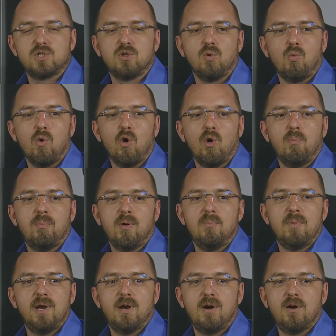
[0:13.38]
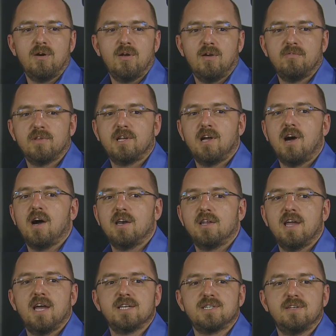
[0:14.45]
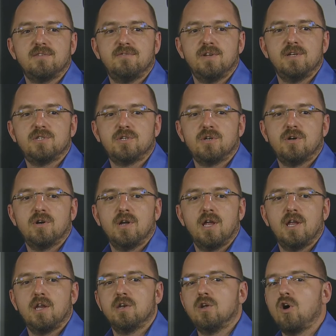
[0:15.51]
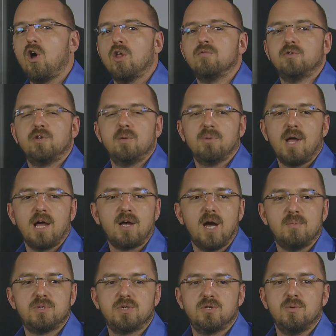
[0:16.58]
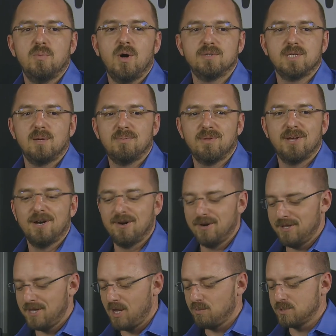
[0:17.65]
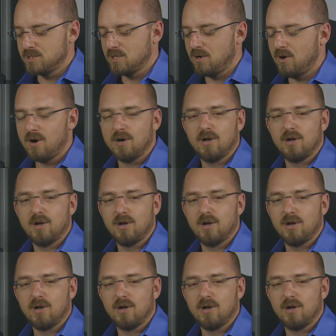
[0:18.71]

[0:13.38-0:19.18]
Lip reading: That was the world premiere of the COD casting feature in Call of Duty Black Ops 2 multiplayer, and that was